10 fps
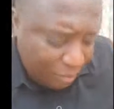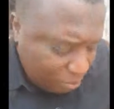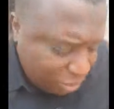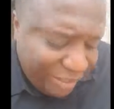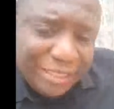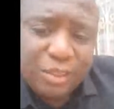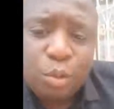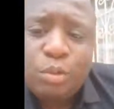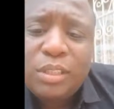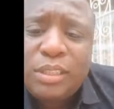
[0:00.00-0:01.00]
Please
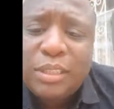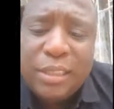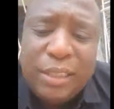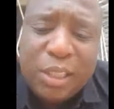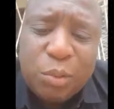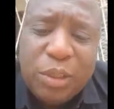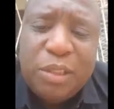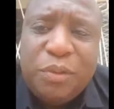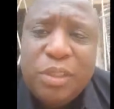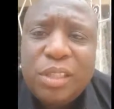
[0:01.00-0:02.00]
don't listen to this one
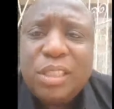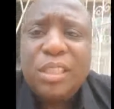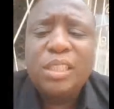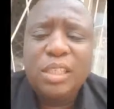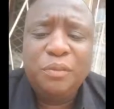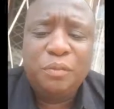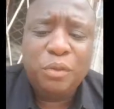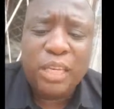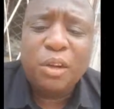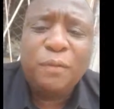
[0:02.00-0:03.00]
if you
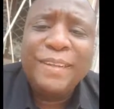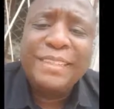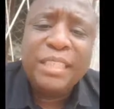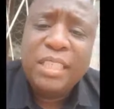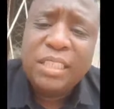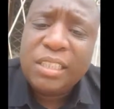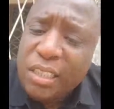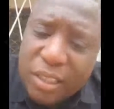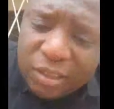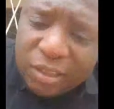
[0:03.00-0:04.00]
get offended
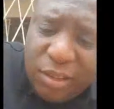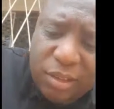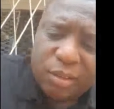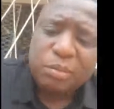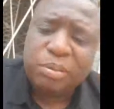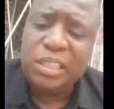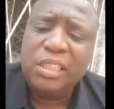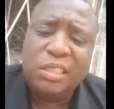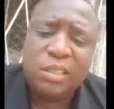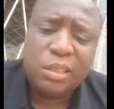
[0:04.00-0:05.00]
easily.
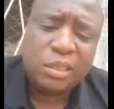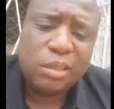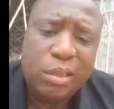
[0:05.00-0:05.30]
Please.